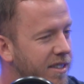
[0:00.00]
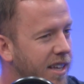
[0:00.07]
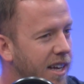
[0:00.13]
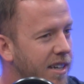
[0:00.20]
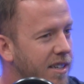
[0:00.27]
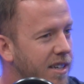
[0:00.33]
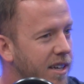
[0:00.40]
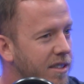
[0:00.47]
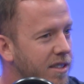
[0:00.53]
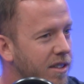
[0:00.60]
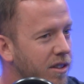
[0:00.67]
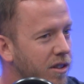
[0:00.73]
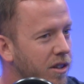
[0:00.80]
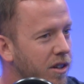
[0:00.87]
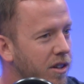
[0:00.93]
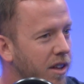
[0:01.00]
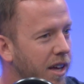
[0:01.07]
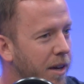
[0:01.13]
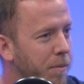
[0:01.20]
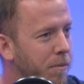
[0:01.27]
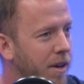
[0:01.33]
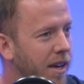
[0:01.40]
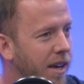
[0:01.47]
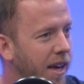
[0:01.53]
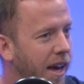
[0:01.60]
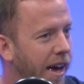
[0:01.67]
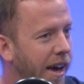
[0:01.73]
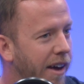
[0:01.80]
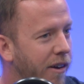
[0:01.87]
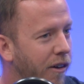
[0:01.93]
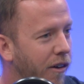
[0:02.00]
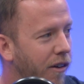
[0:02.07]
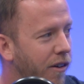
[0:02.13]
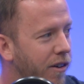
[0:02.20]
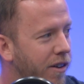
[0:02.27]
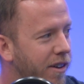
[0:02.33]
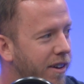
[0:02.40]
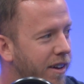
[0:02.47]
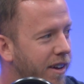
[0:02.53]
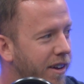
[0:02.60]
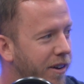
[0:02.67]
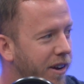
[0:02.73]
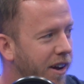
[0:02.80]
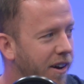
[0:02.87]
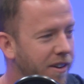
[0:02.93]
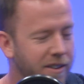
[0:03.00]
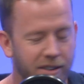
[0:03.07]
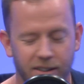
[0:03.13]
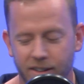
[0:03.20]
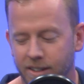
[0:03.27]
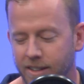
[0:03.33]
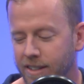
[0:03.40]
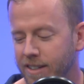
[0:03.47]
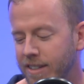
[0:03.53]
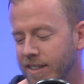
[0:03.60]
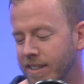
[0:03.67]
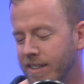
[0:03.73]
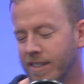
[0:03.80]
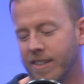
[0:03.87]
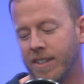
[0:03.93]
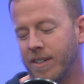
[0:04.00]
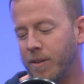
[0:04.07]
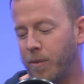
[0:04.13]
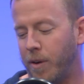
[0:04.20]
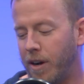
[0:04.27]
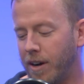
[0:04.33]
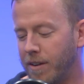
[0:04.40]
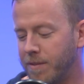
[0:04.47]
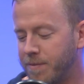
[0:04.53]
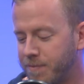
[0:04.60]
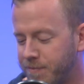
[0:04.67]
That doesn't look like me at all, you know? Weird.